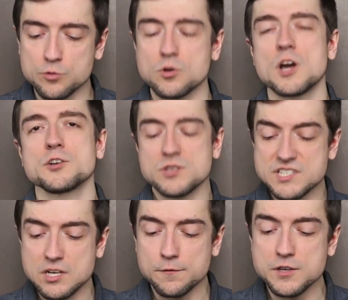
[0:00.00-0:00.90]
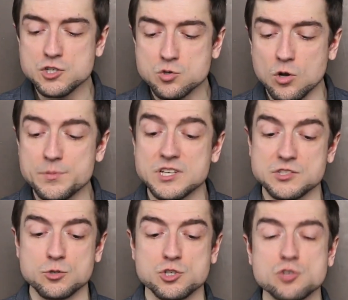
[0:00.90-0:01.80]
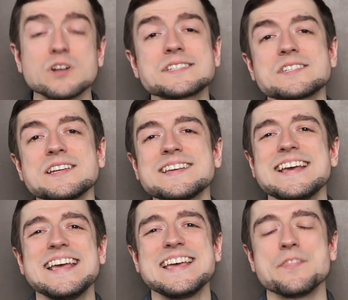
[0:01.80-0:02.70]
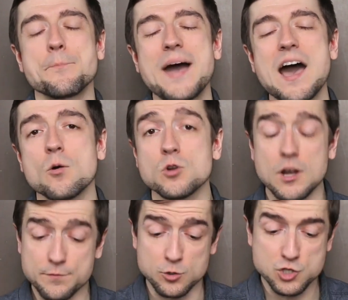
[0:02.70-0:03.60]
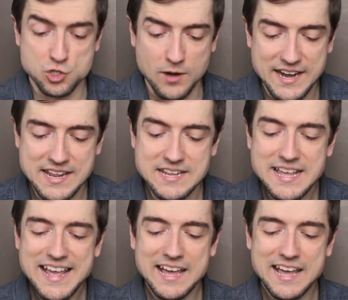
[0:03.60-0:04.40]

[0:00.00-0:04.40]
They're under self-control because they're trusting in the power of their training